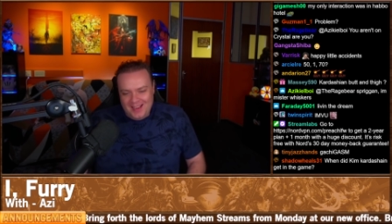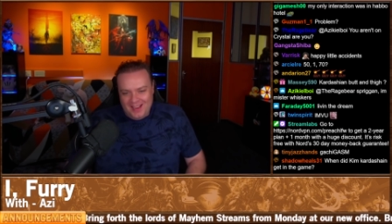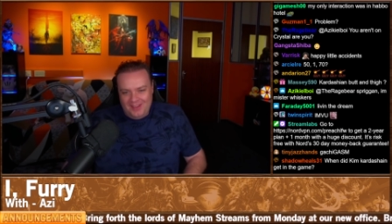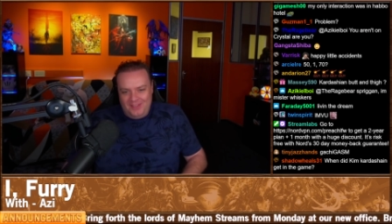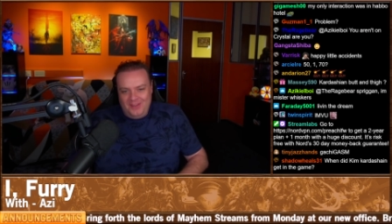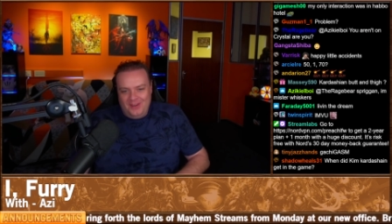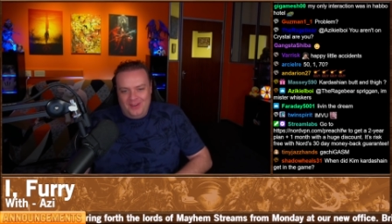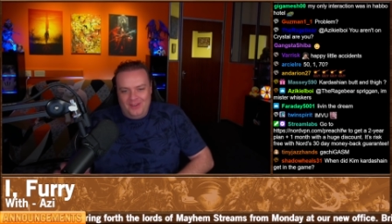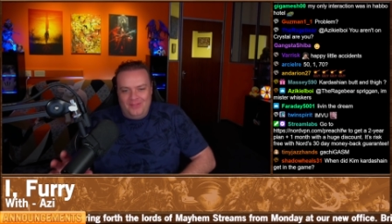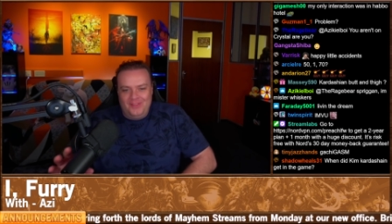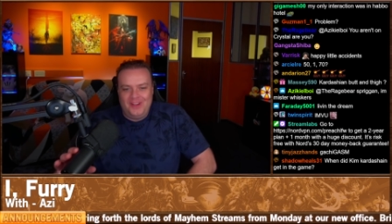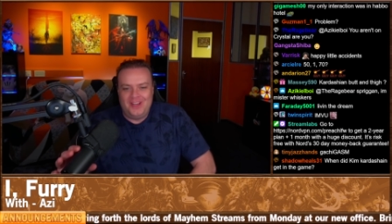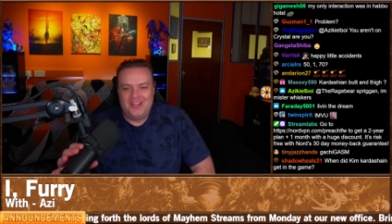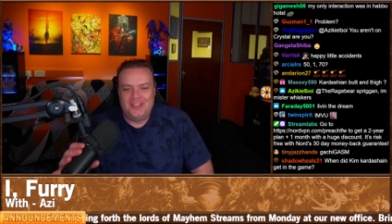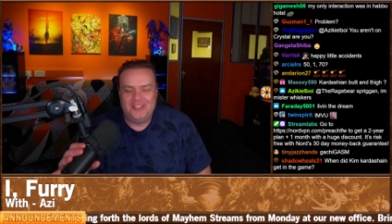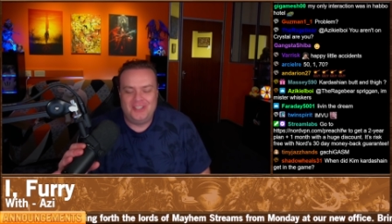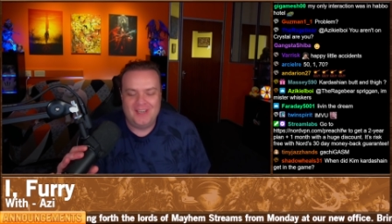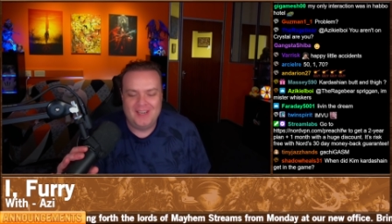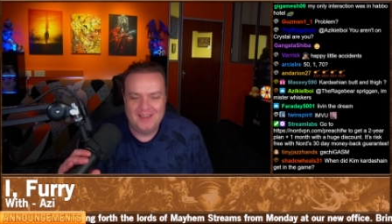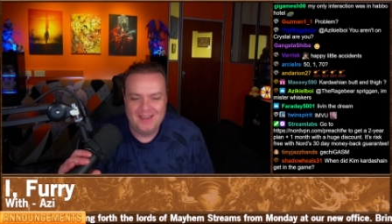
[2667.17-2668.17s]
If you're a
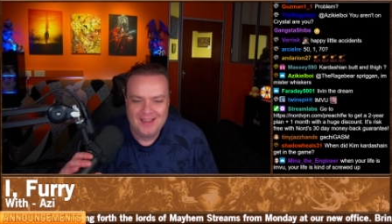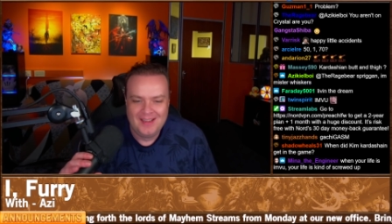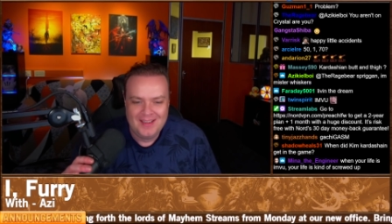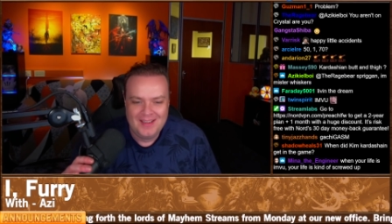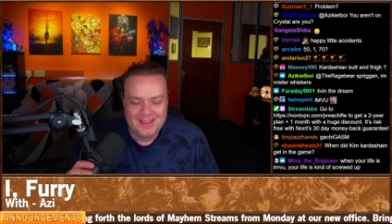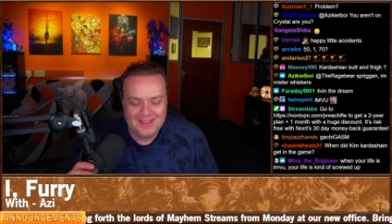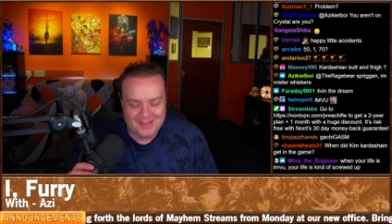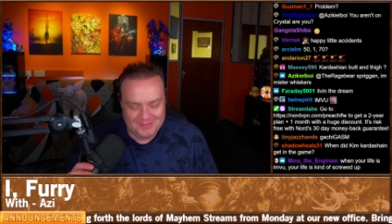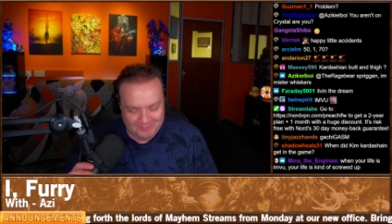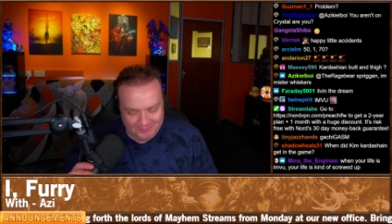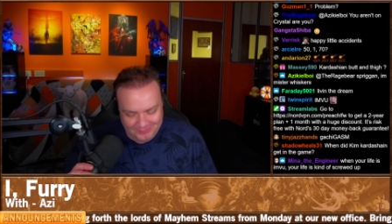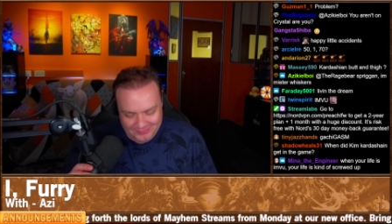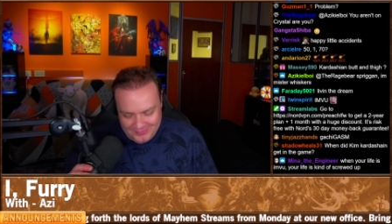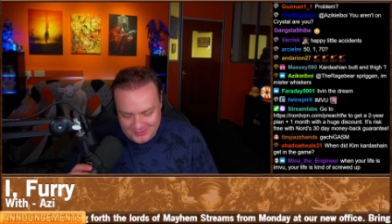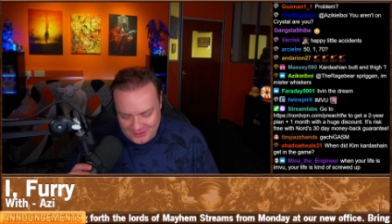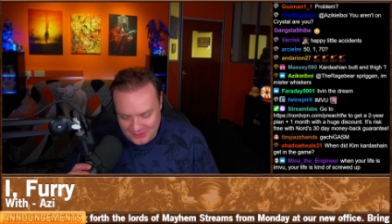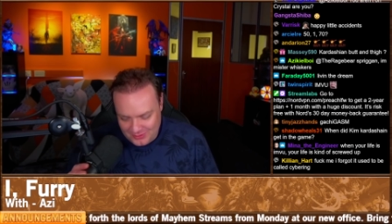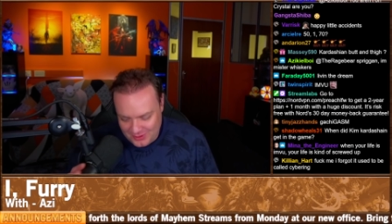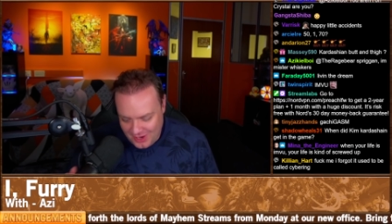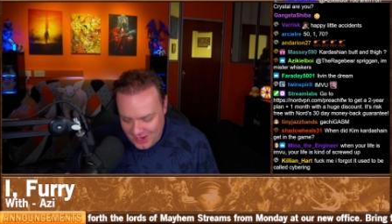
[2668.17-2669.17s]
virgin,
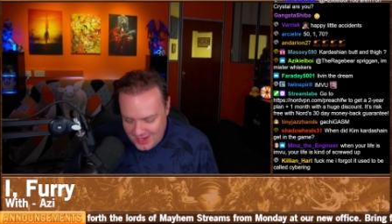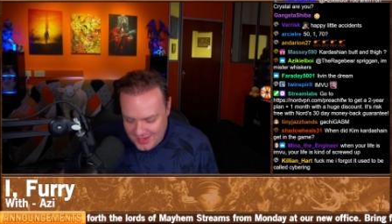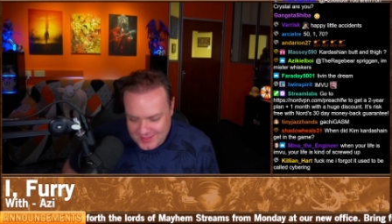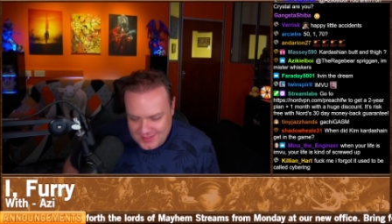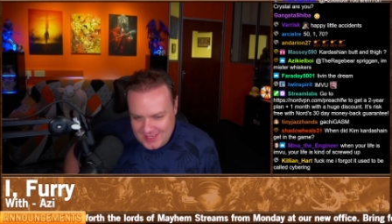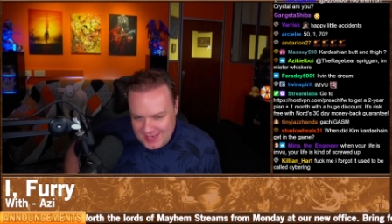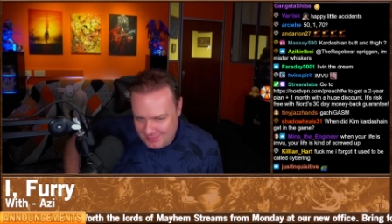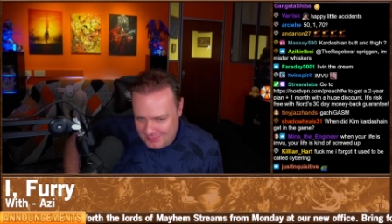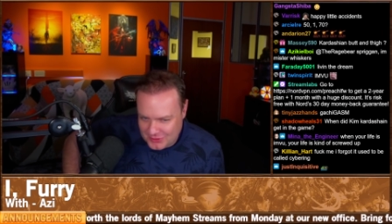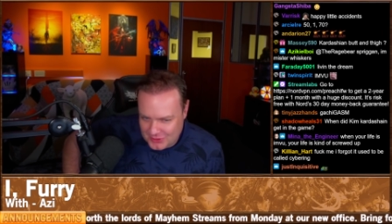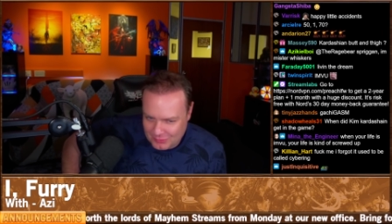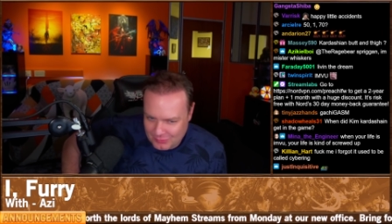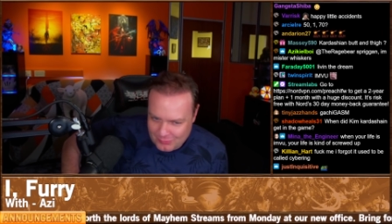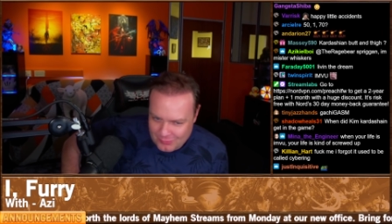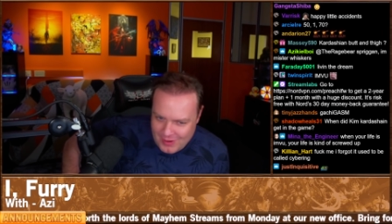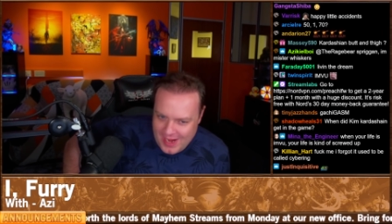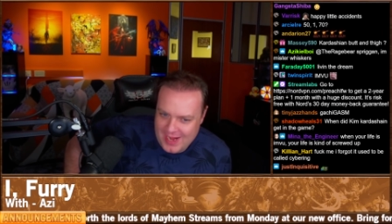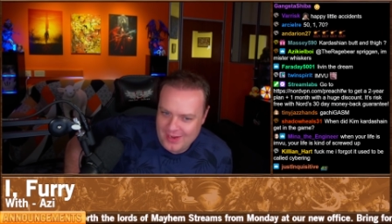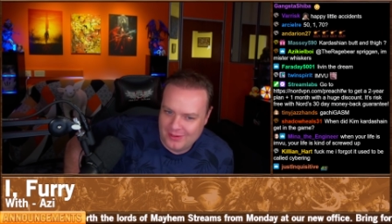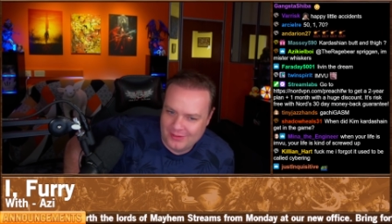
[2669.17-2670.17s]
do not attempt to
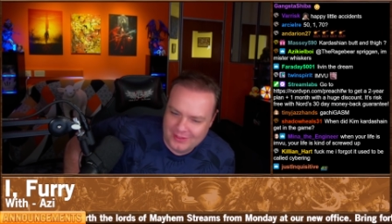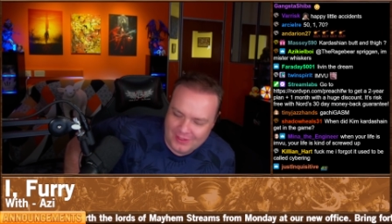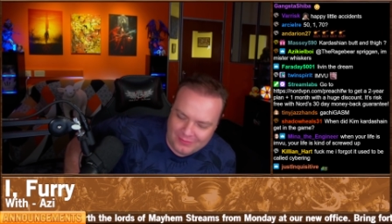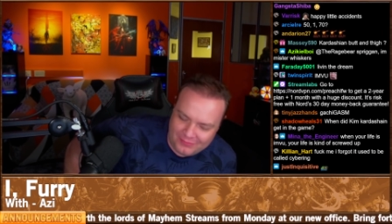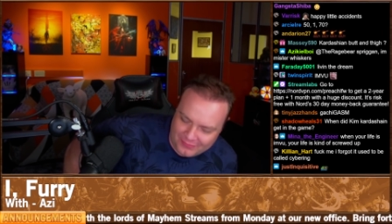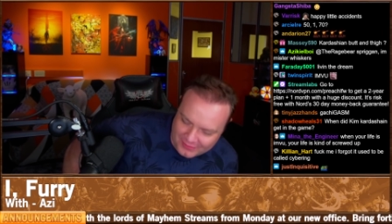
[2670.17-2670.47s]
rail your